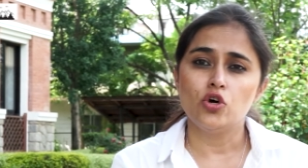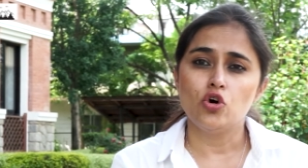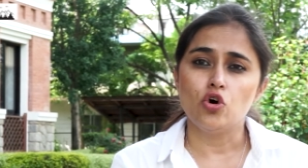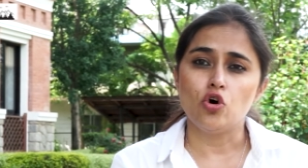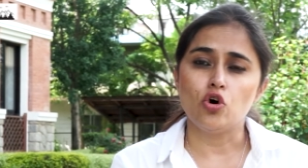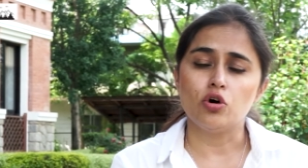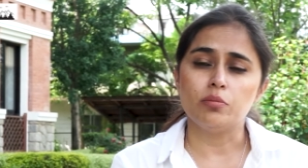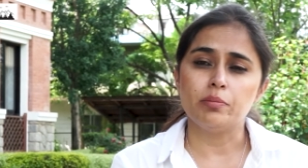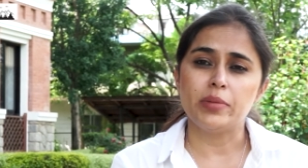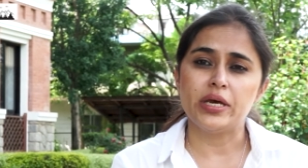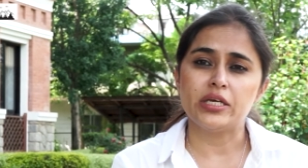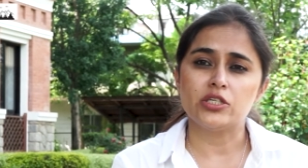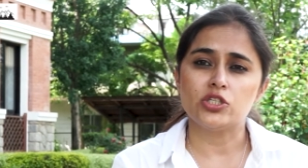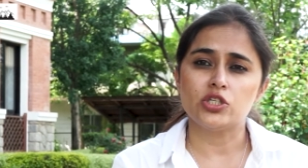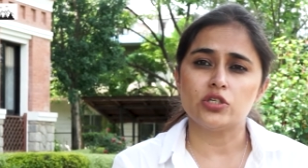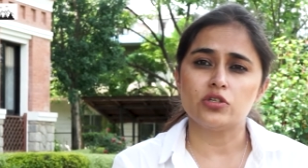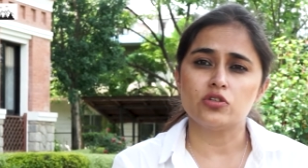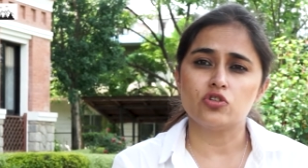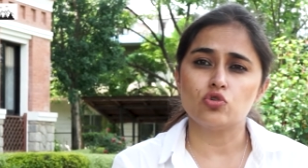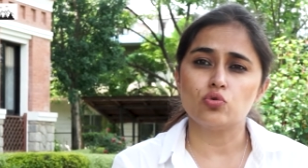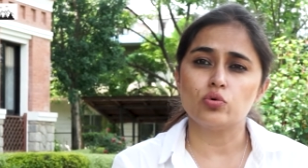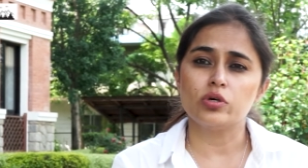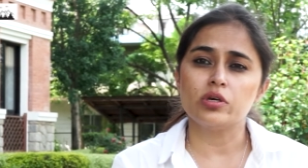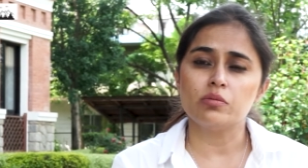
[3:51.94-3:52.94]
or
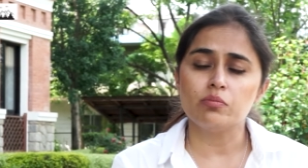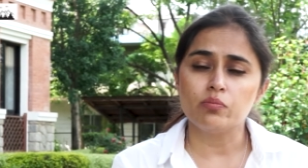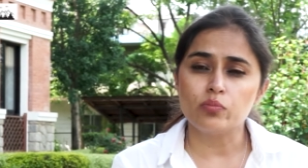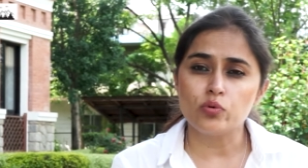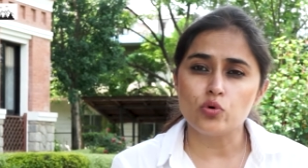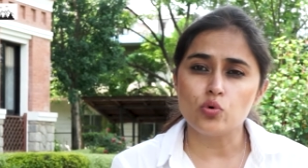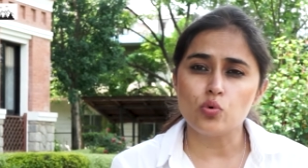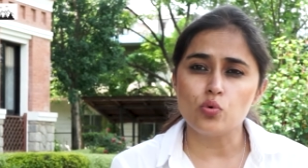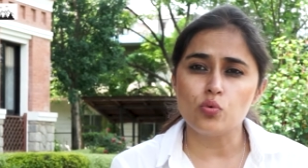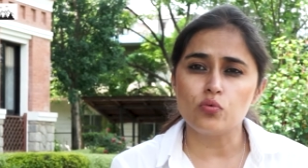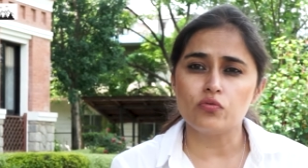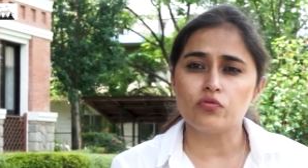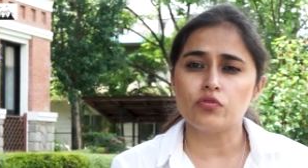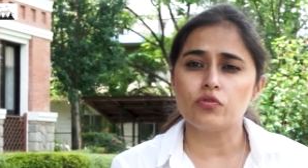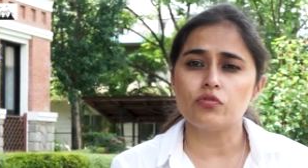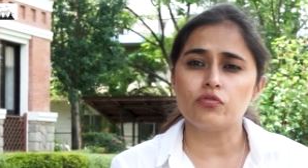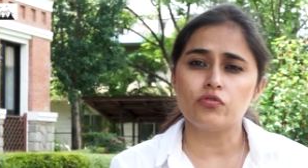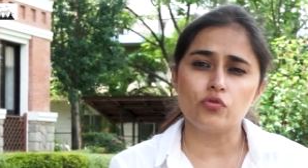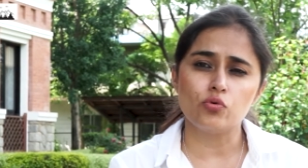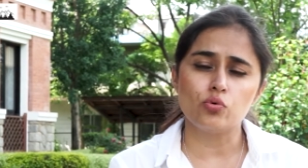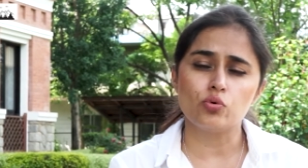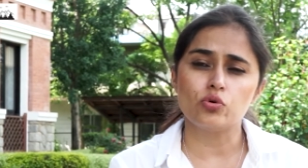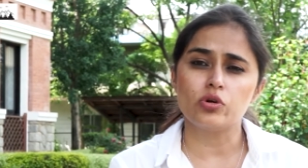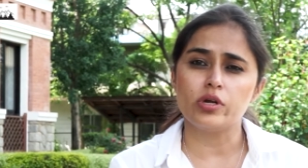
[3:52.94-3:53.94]
measures to improve
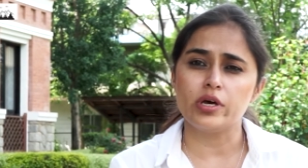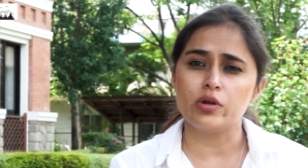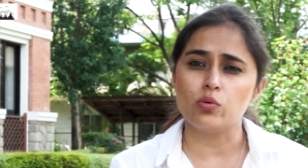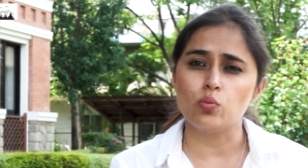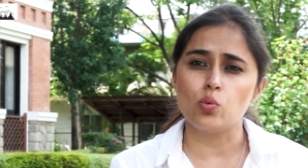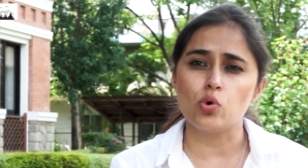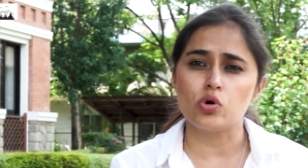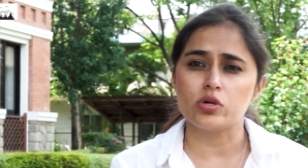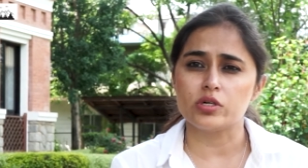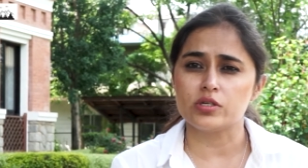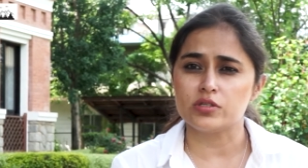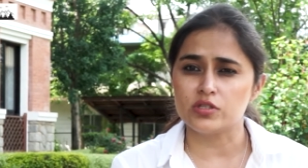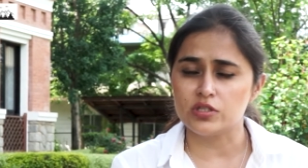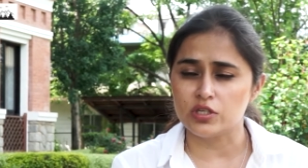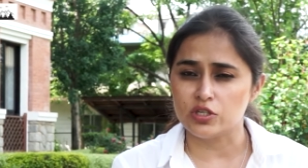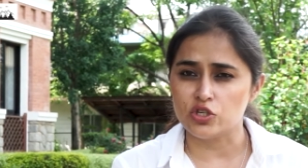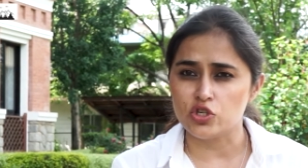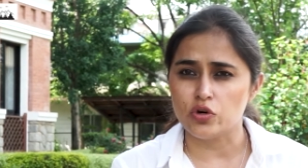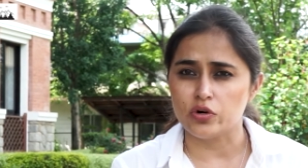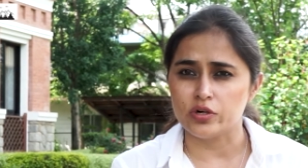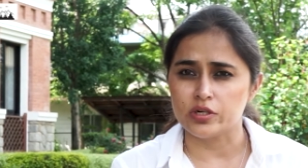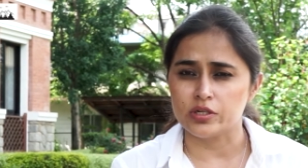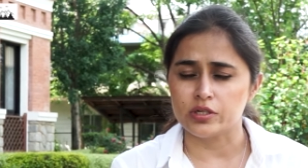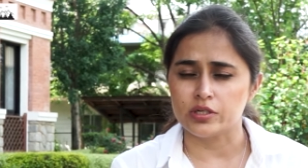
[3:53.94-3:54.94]
food and water
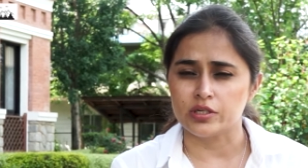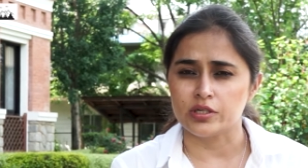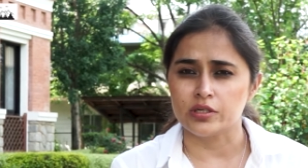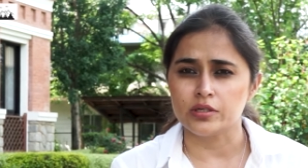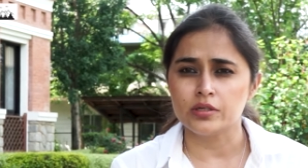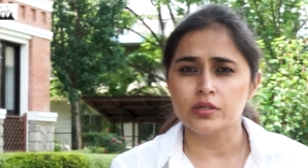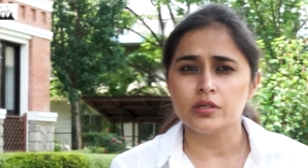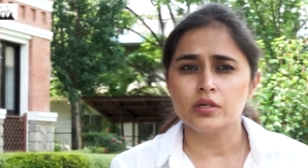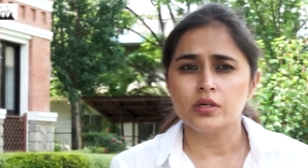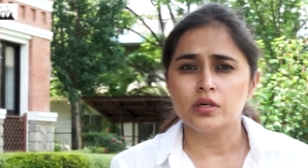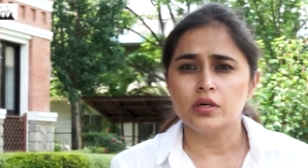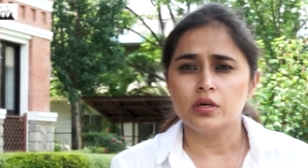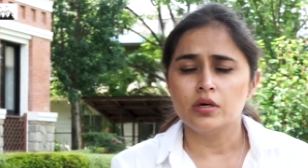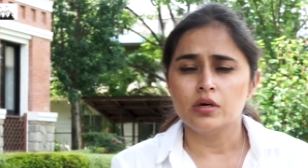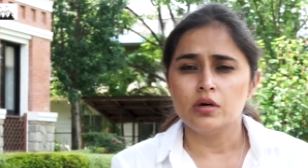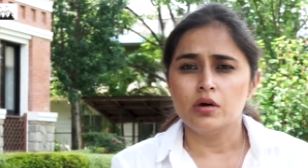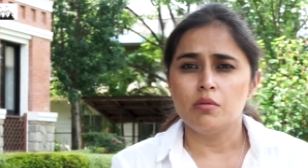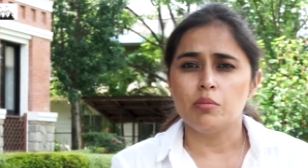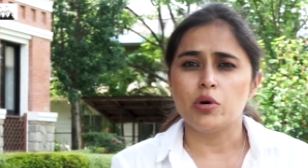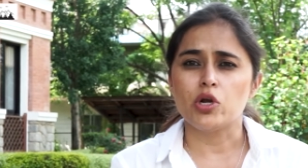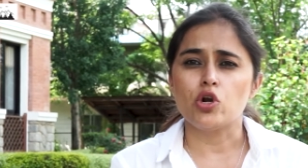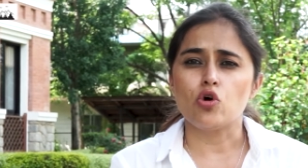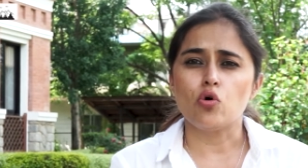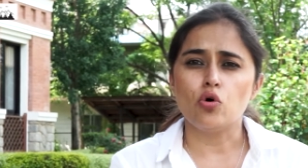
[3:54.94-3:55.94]
security.
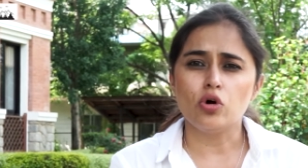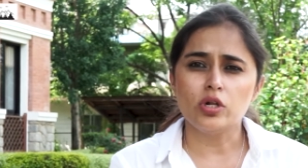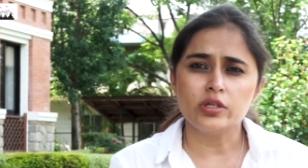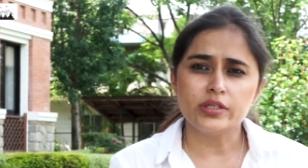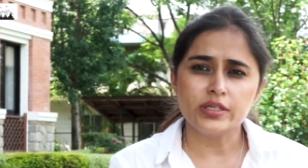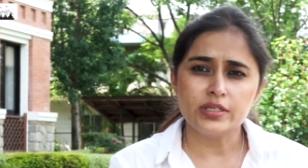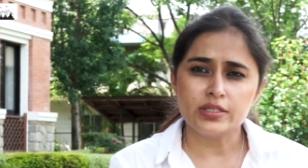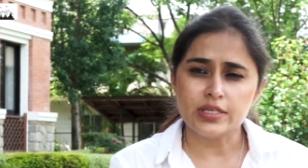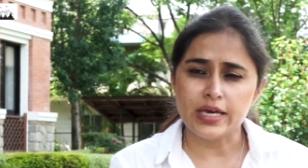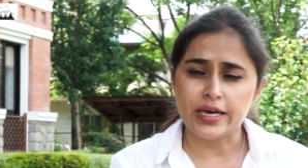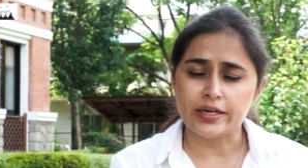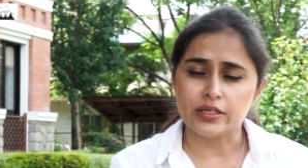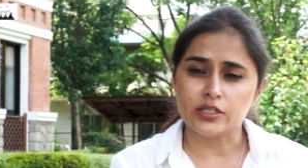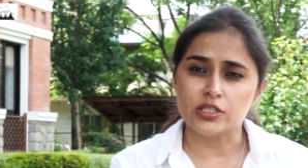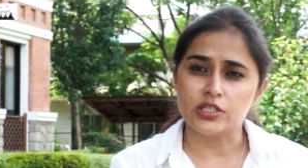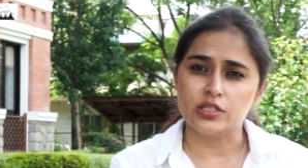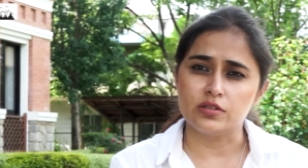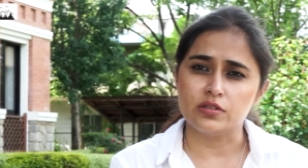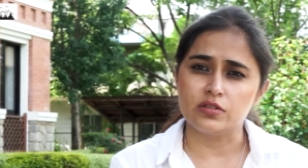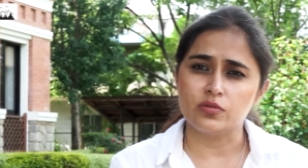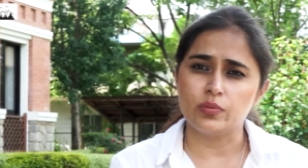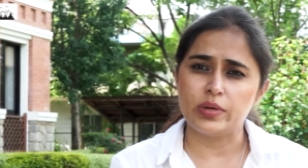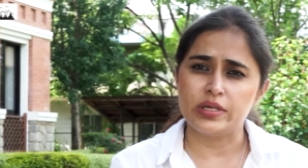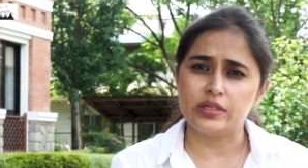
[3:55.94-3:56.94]
But all these
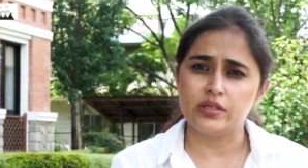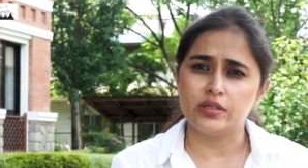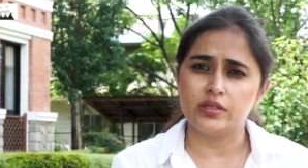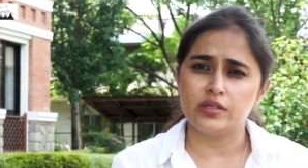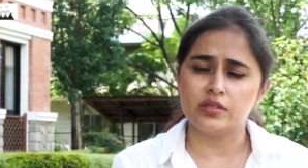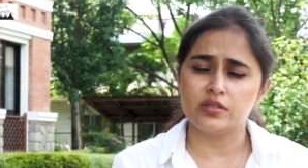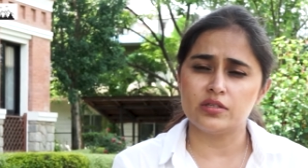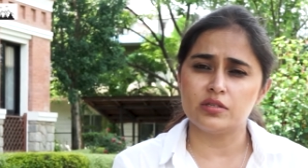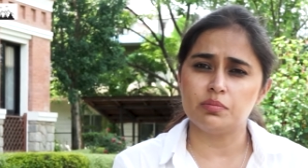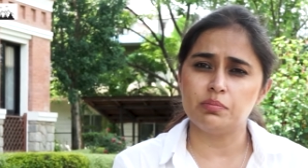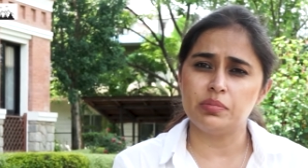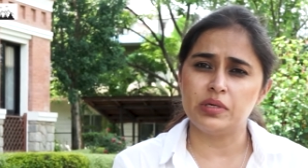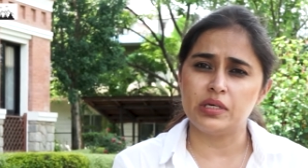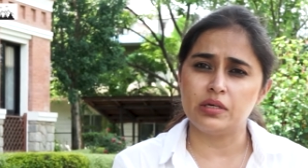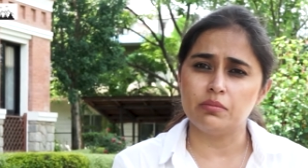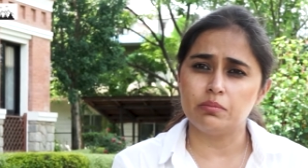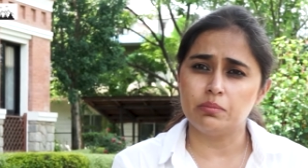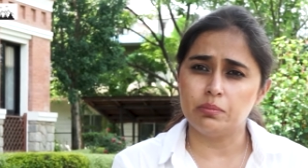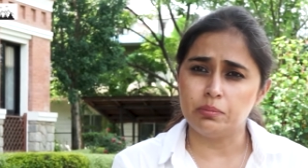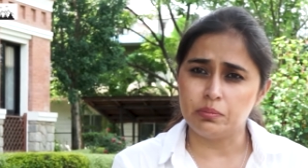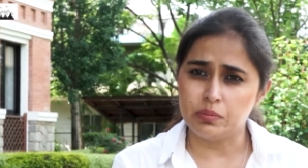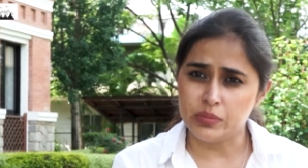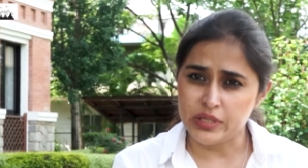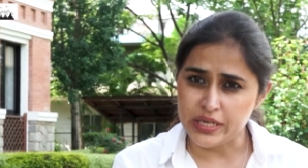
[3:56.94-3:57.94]
actions, whether it's being
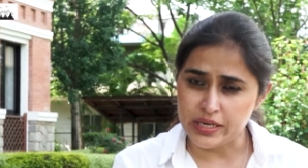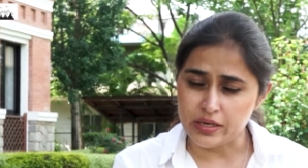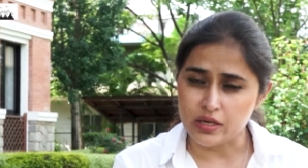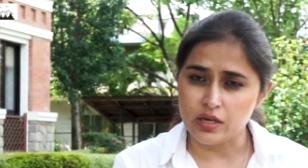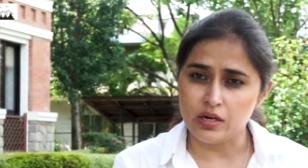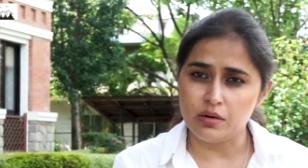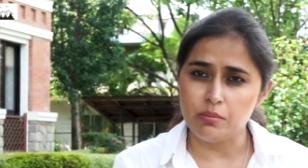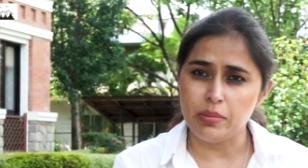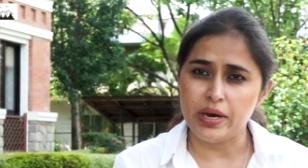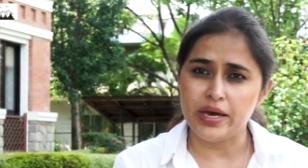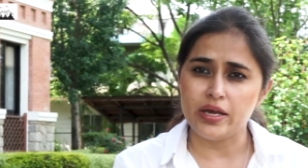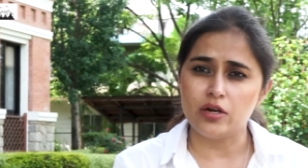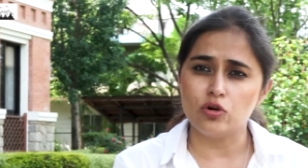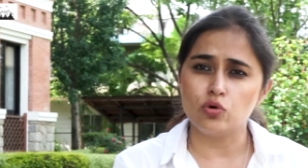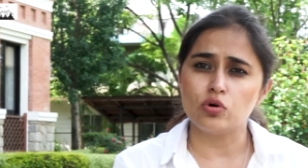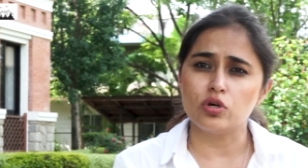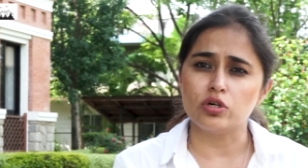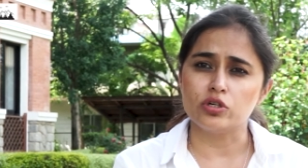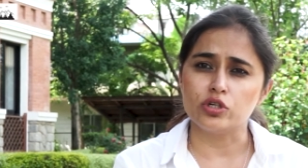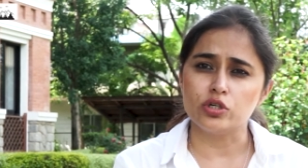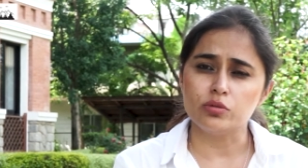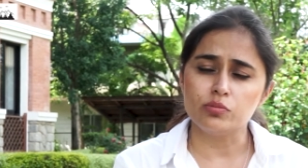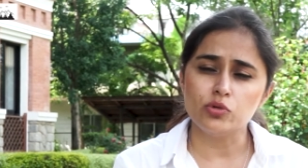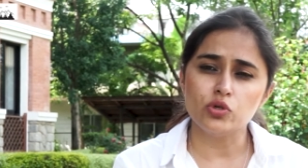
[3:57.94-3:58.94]
taken by
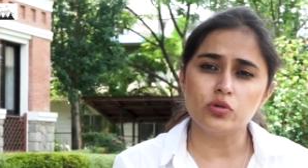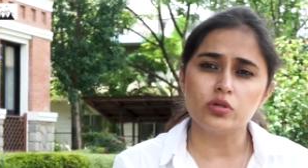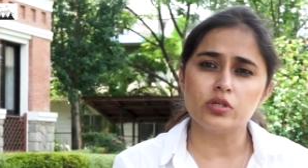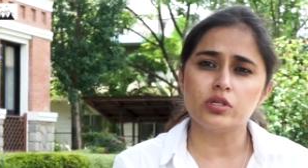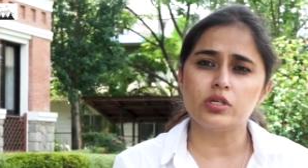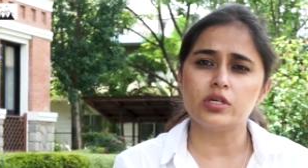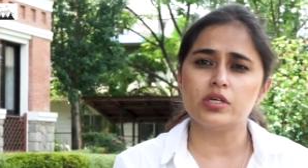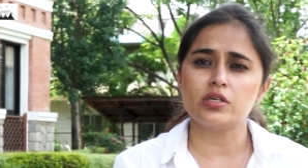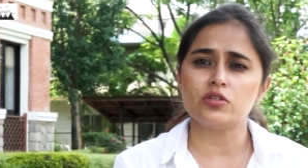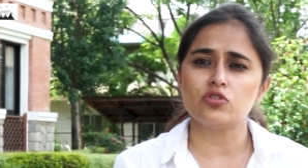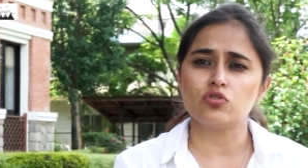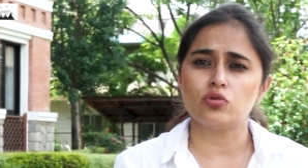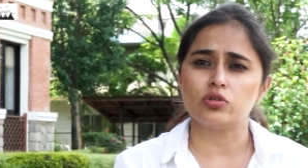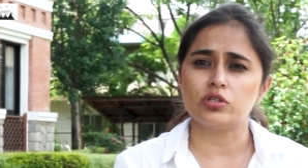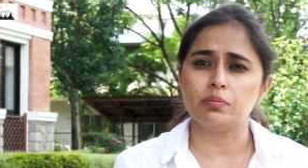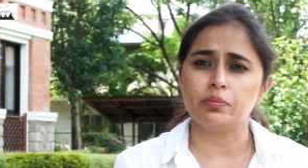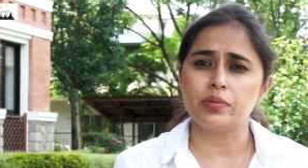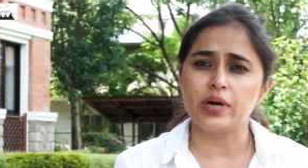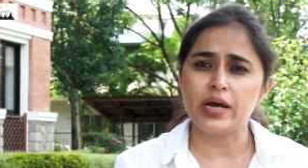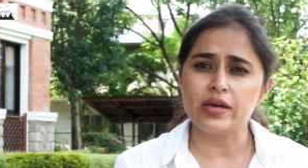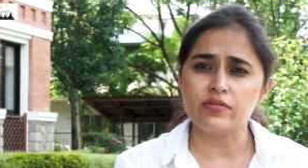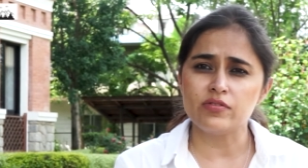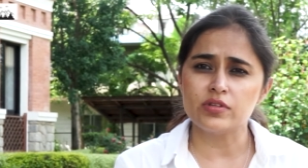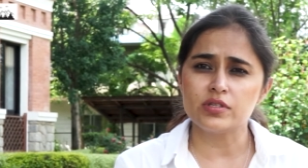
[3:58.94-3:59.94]
local communities or the
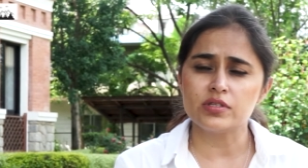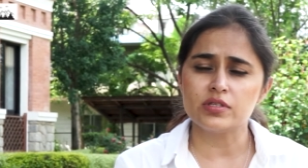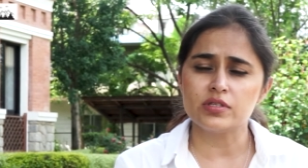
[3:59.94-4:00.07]
private